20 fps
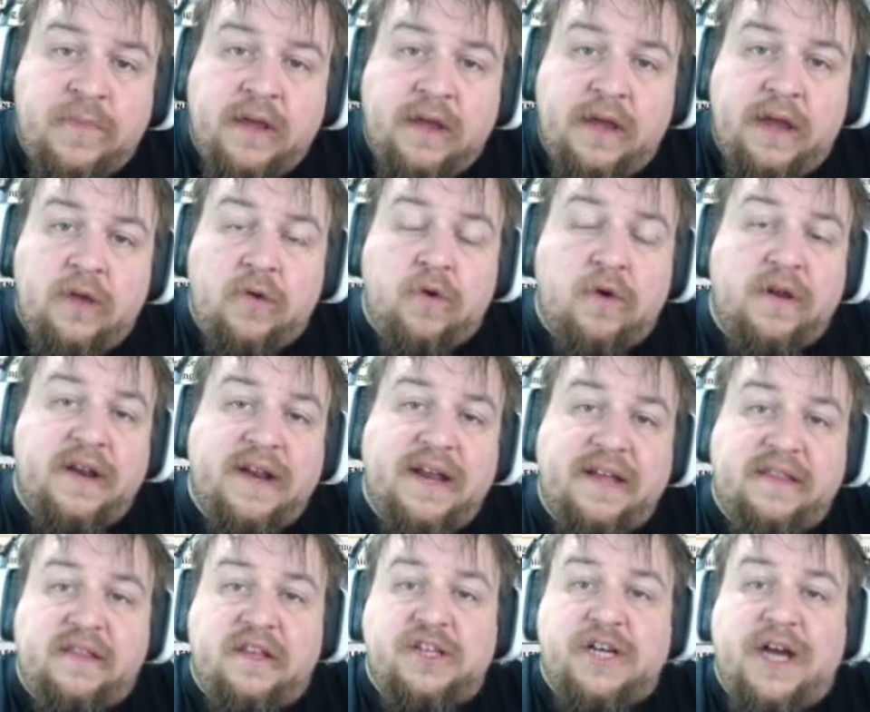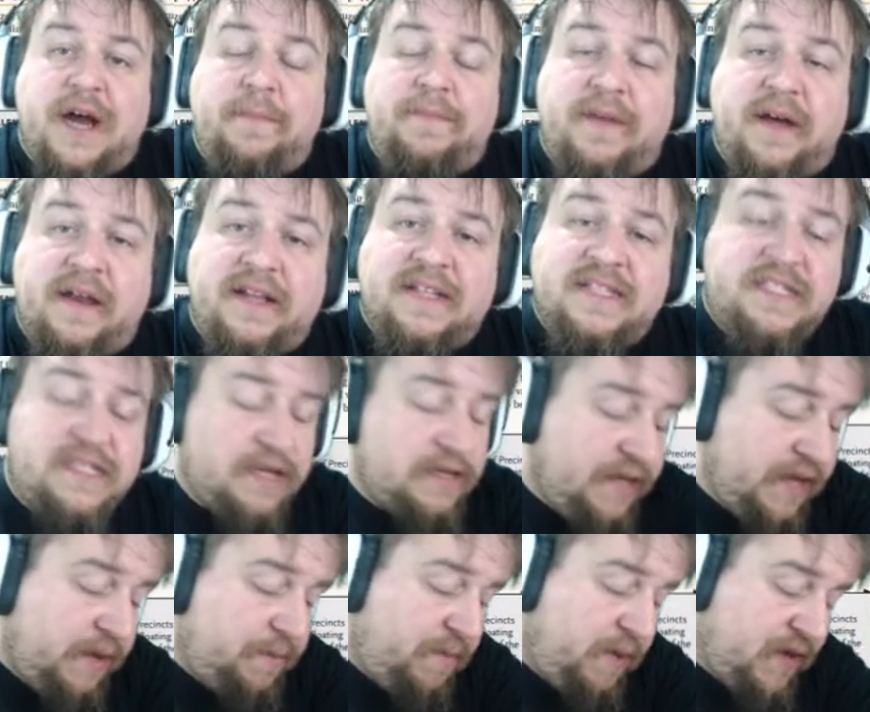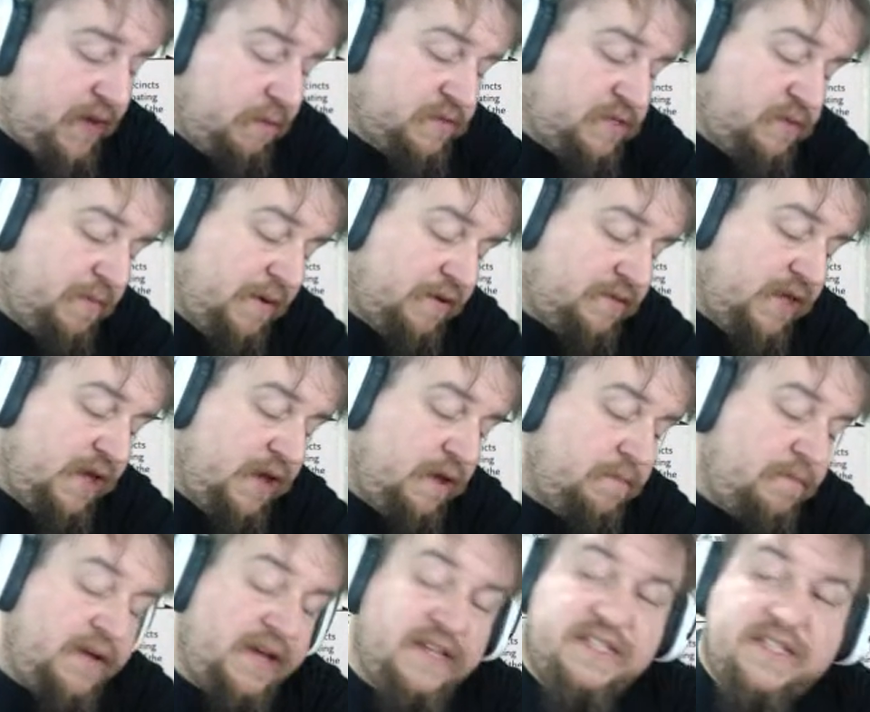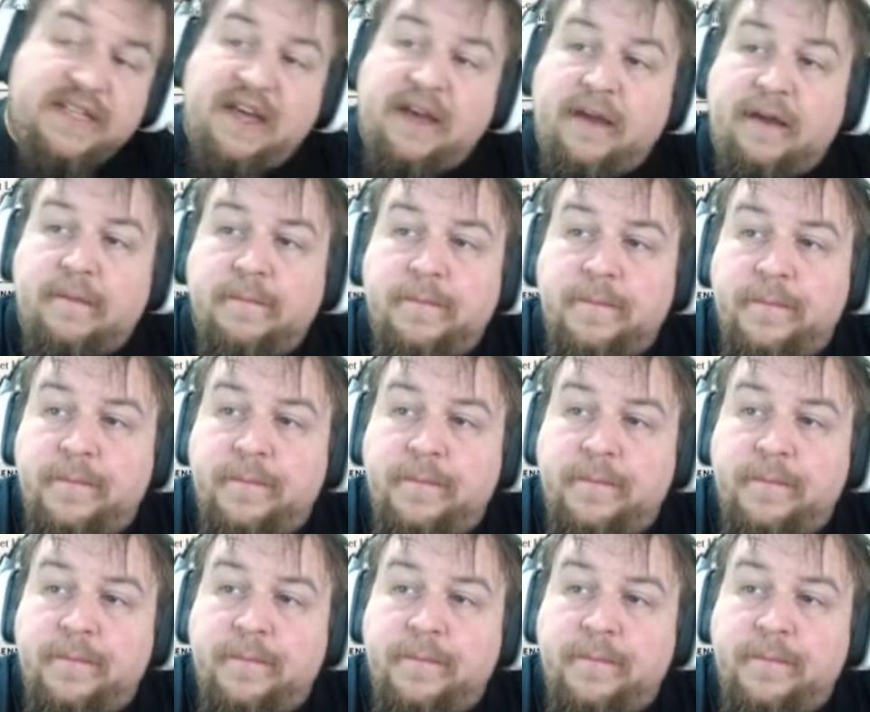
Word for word: in order to get the job done, and suddenly it becomes about the N P C.